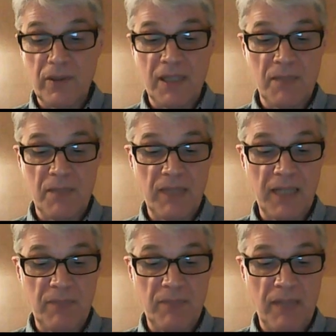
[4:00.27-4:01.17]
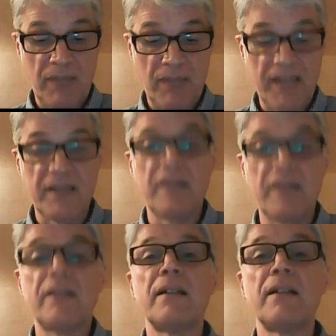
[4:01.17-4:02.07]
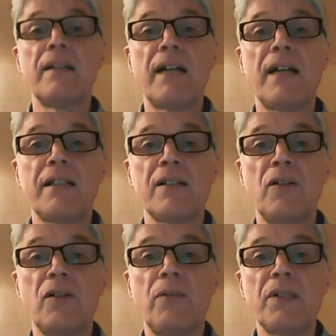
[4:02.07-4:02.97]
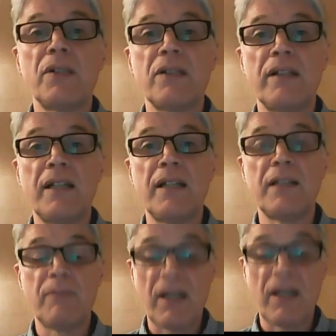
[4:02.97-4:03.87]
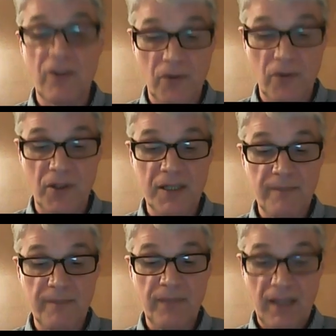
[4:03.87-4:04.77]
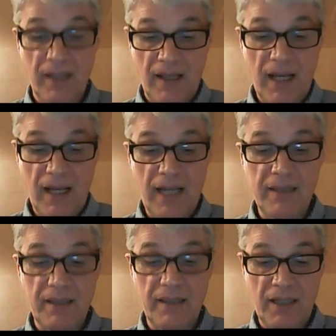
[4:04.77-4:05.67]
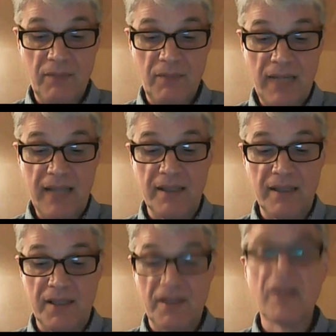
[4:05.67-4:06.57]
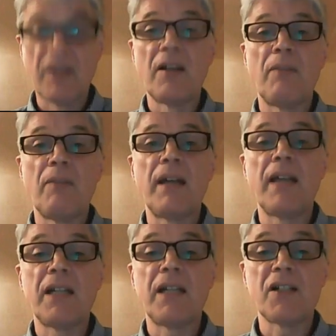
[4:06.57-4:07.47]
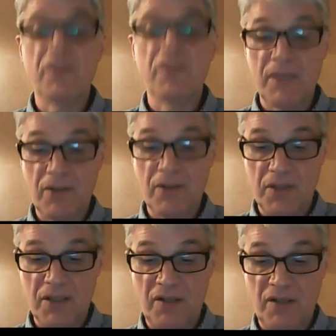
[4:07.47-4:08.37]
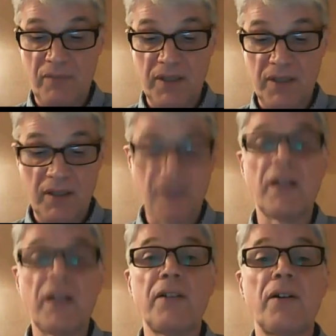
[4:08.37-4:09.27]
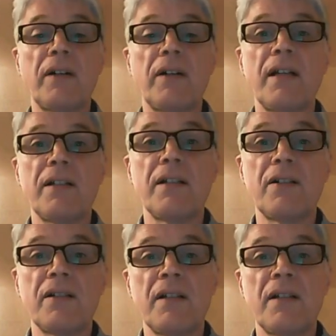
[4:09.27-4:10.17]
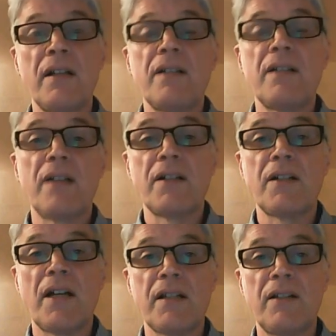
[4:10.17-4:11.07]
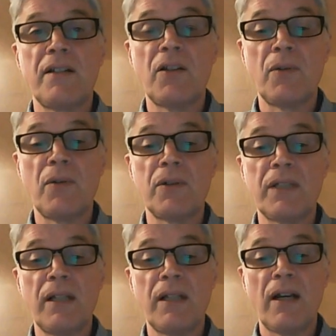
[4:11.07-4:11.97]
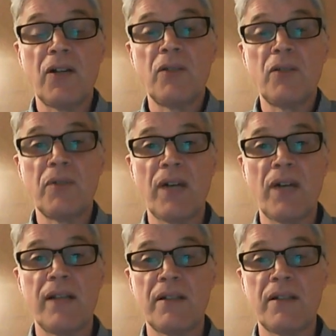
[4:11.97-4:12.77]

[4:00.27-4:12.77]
is played by precedent, that is law which is created by the courts, and in practice by guidance from the Scottish Government or other organisations such as the Equality and Human Rights